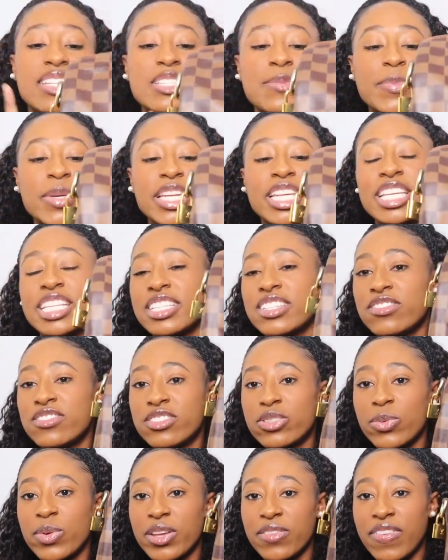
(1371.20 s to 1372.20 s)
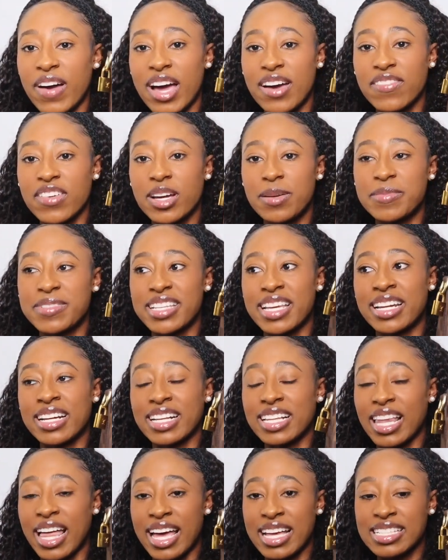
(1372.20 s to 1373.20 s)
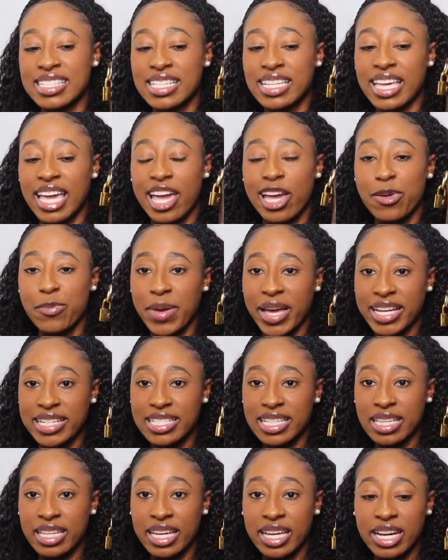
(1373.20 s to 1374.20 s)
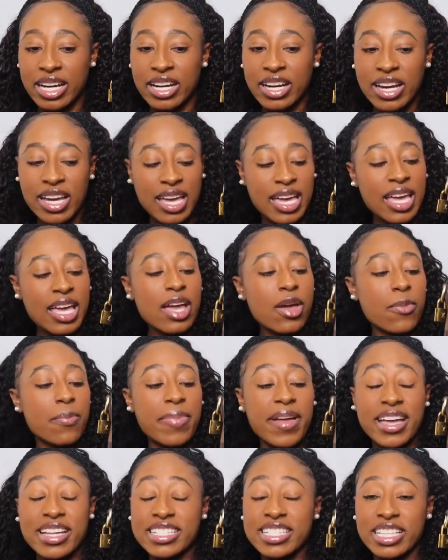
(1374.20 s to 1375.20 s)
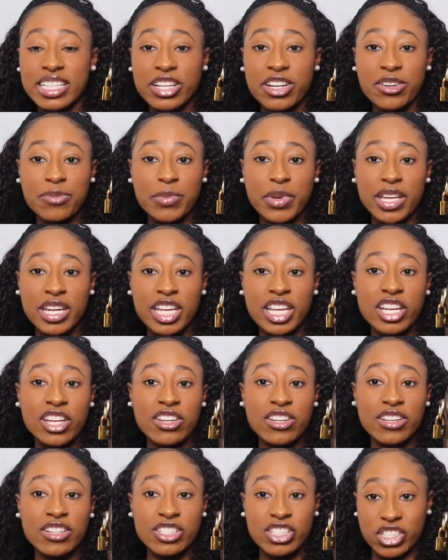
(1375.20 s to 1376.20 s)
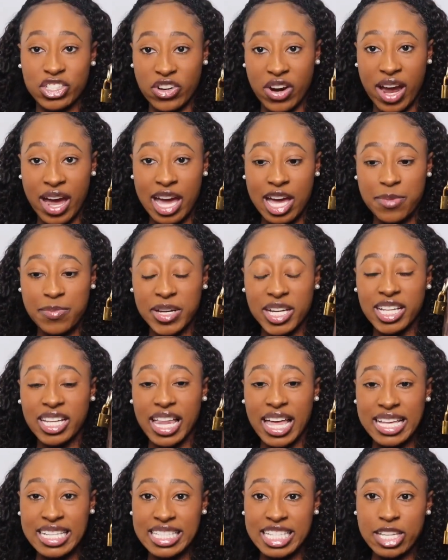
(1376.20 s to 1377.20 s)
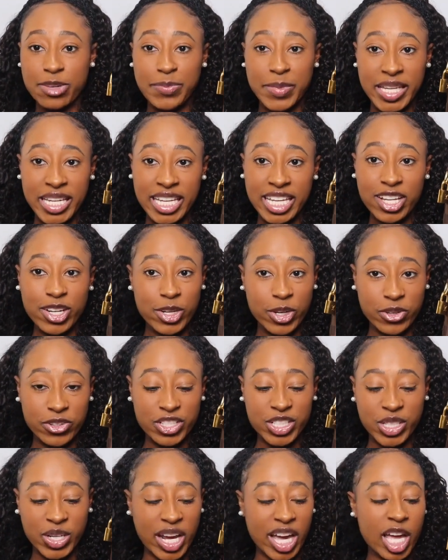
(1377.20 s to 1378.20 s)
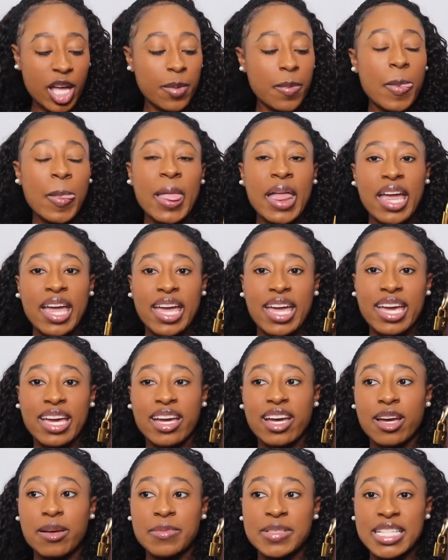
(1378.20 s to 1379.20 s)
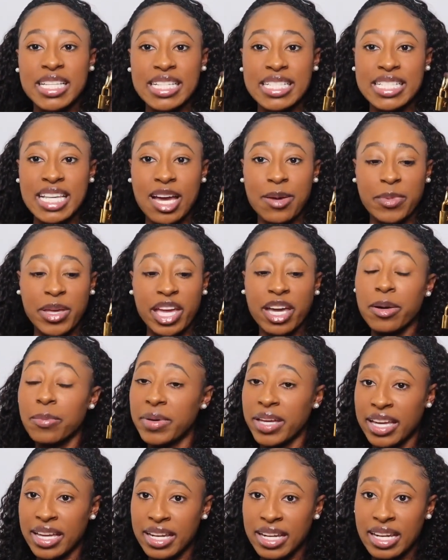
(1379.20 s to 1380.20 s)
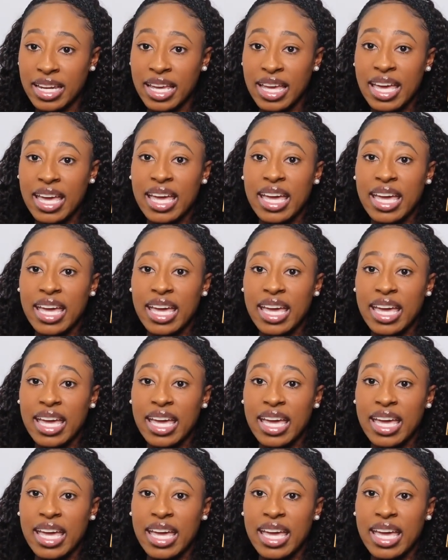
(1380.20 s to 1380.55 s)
Speedy 25 comes in classic and bandolier. Bandolier meaning strap, classic meaning no strap. It comes in Damier Ebene.